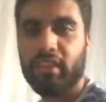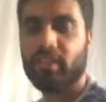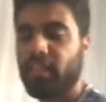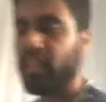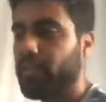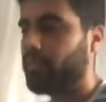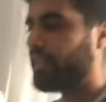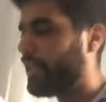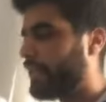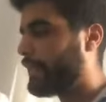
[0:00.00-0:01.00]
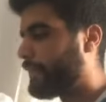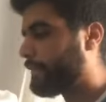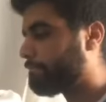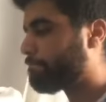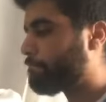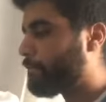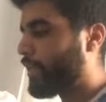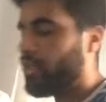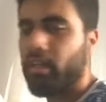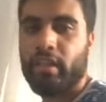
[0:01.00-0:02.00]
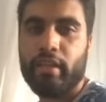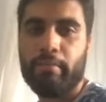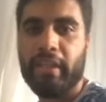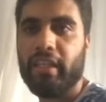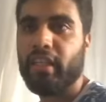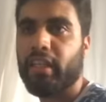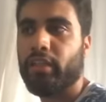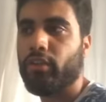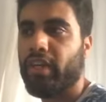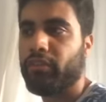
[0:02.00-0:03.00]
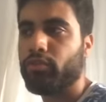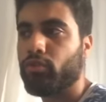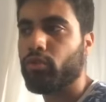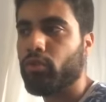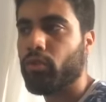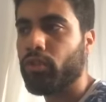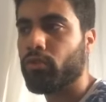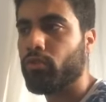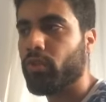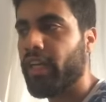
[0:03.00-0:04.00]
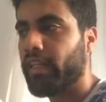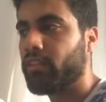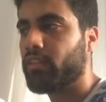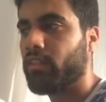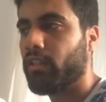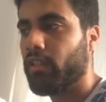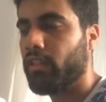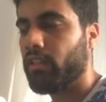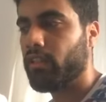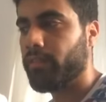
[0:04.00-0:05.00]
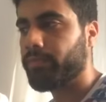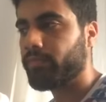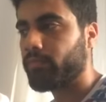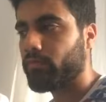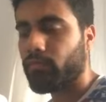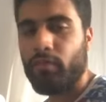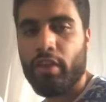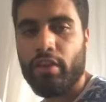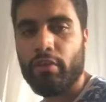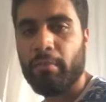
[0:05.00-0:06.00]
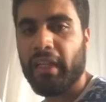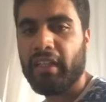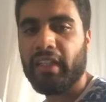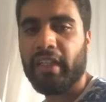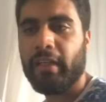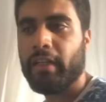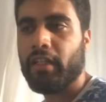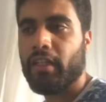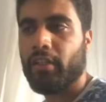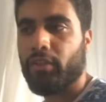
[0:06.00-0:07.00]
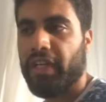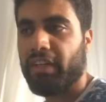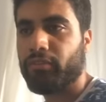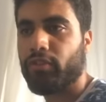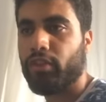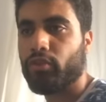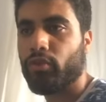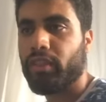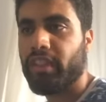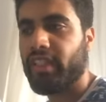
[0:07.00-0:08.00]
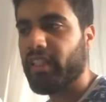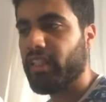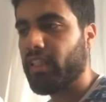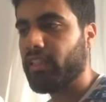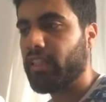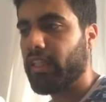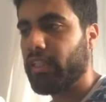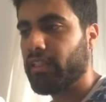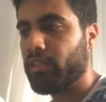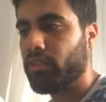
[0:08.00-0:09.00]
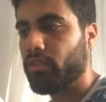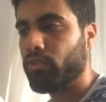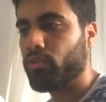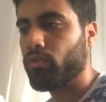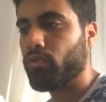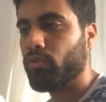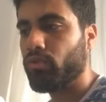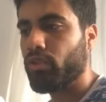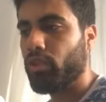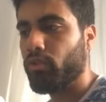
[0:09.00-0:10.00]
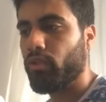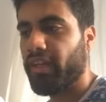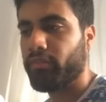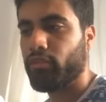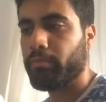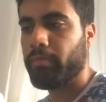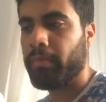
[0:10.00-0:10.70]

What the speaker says: much time. Like in the beginning, you have to get the barley. You have to clean it, and to do so, you have to